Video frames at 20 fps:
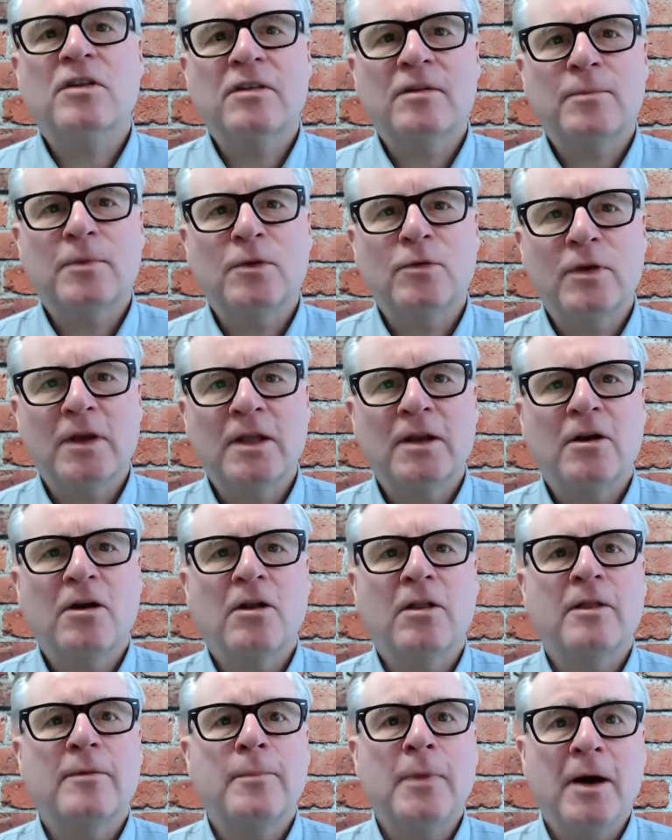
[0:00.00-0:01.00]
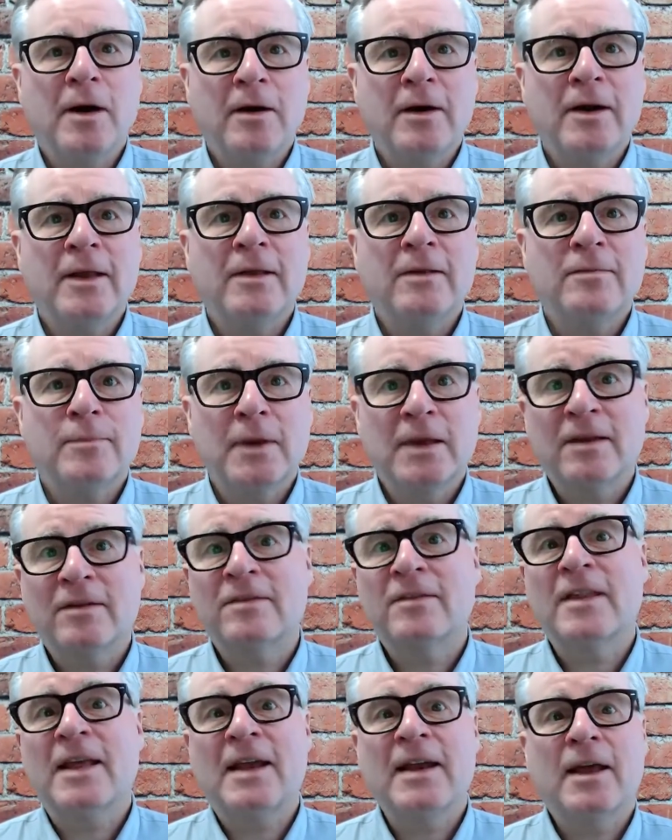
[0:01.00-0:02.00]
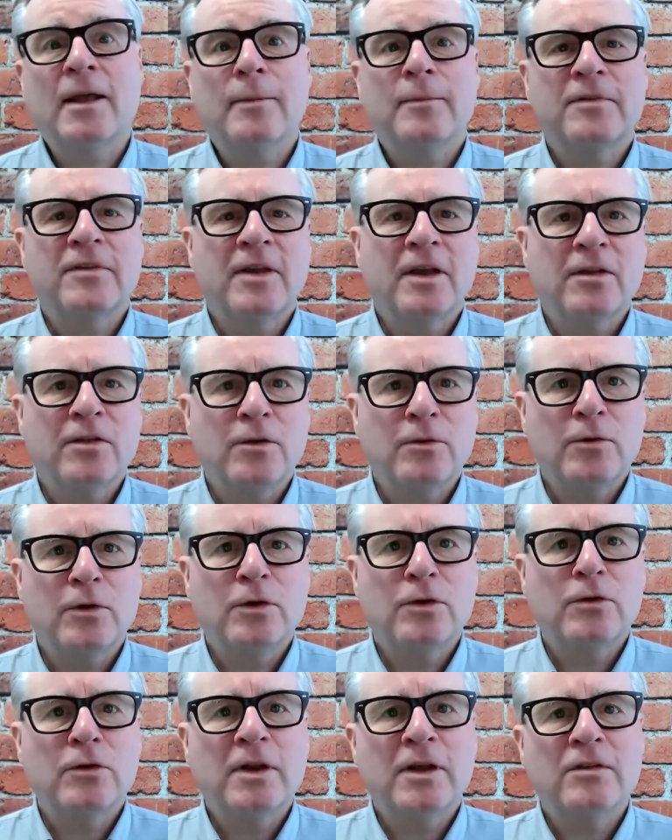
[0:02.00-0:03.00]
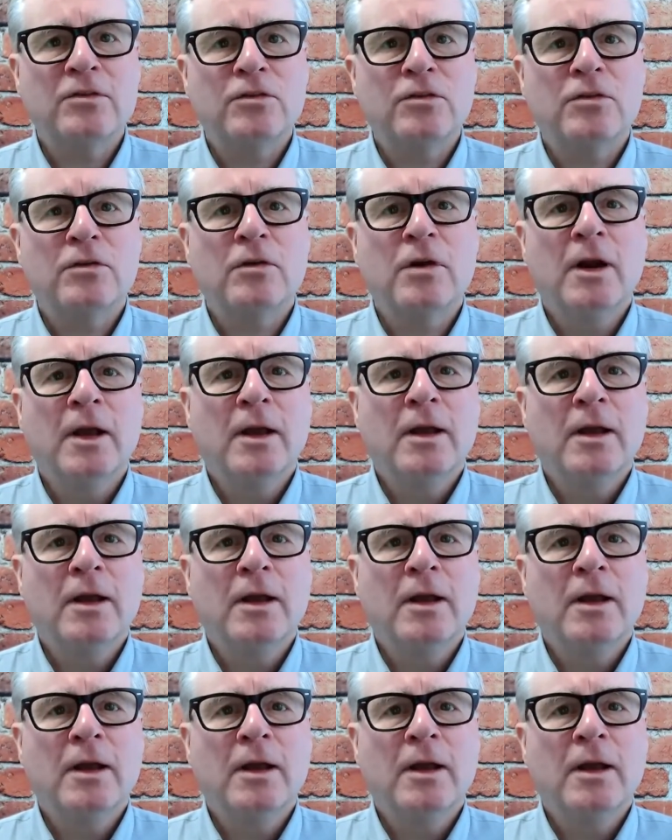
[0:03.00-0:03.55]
between all the parties, because that helps down the road as you're